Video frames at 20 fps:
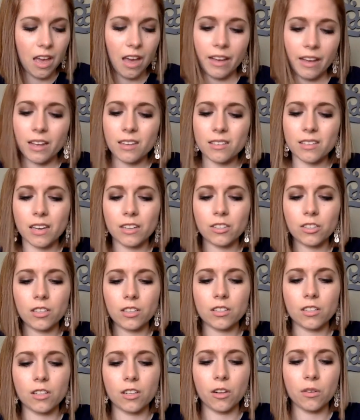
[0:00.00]
I guess actually
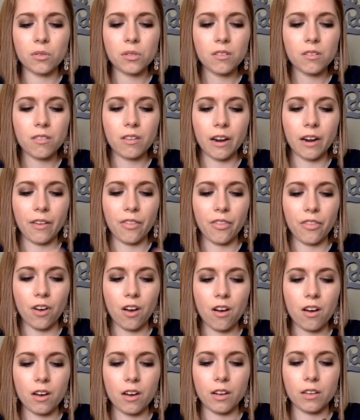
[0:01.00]
it's closer than I
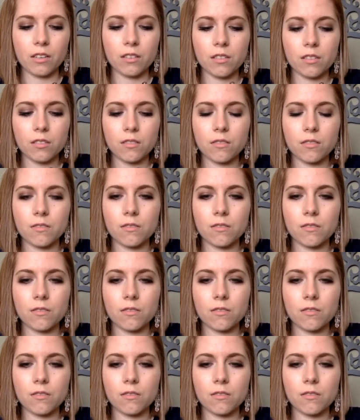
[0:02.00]
thought.